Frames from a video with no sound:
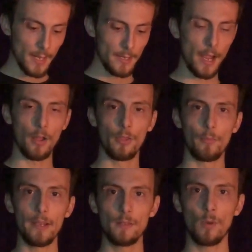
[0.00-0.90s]
Now, the
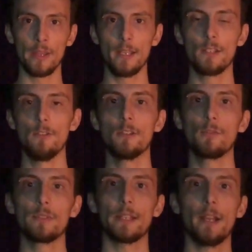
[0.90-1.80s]
reason why these are
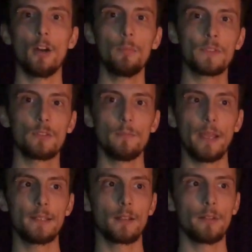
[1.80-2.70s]
useful is it helps to
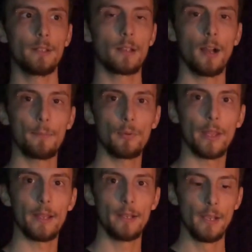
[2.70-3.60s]
basically decouple
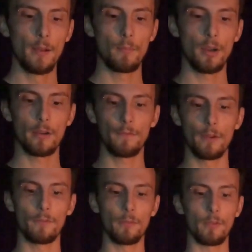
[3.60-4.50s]
that
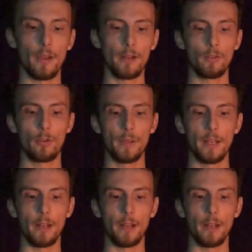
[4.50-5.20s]
microphone from the ground a little bit.